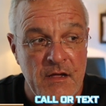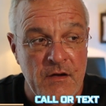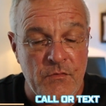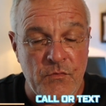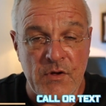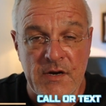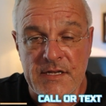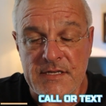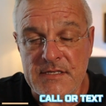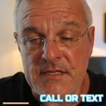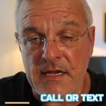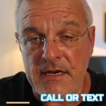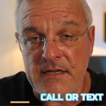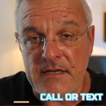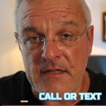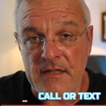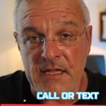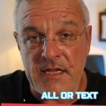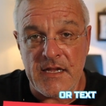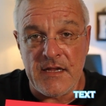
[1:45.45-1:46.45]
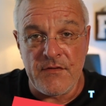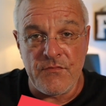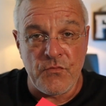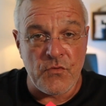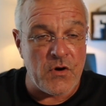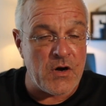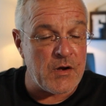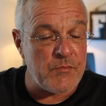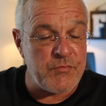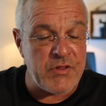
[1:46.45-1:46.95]
what it's like to live,
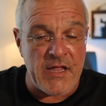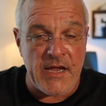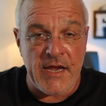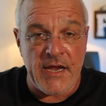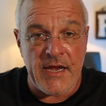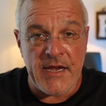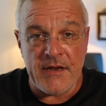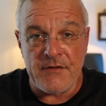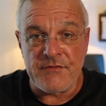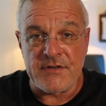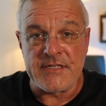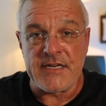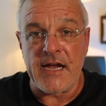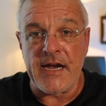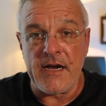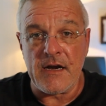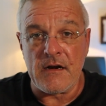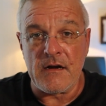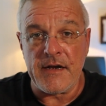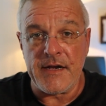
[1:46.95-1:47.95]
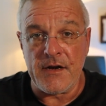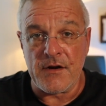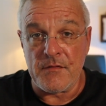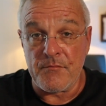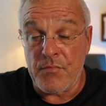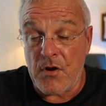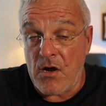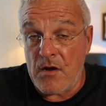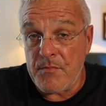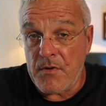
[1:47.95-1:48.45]
work, play, and retire here
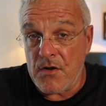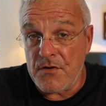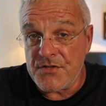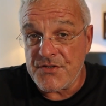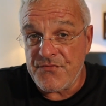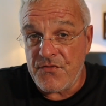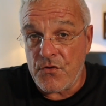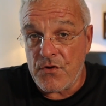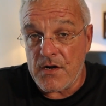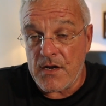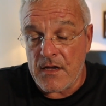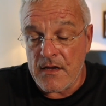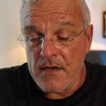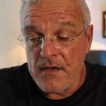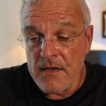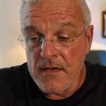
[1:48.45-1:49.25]
in Palm Coast, Florida.